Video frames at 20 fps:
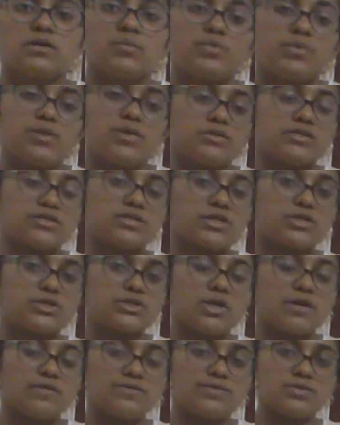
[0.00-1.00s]
the
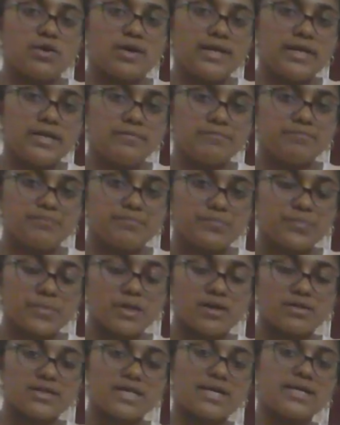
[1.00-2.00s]
structure of soil.
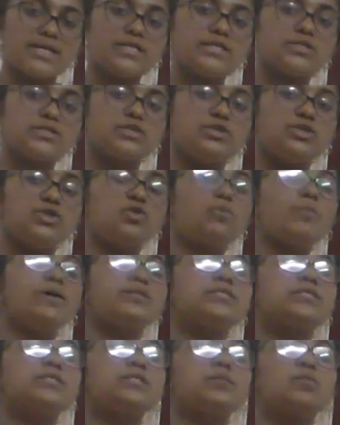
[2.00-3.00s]
That is,
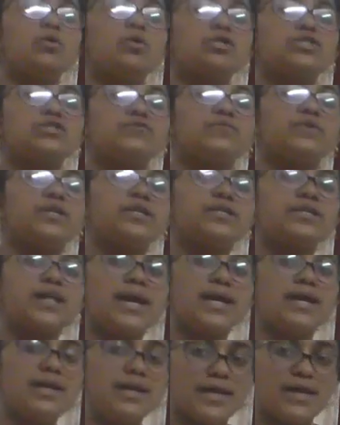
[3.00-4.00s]
humus is the most
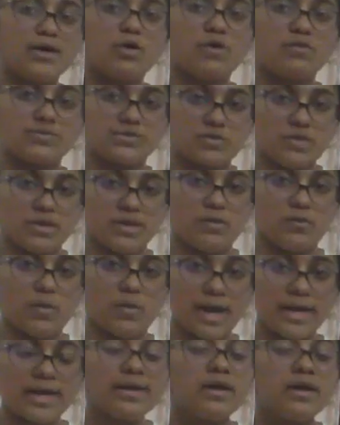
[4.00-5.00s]
fertile layer of soil.
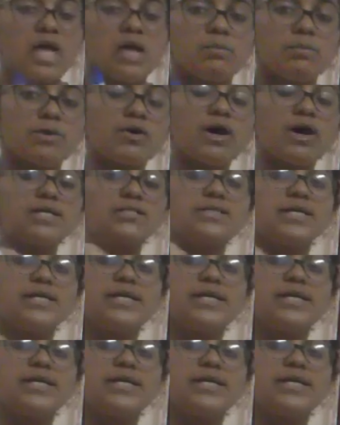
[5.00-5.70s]
Why? Because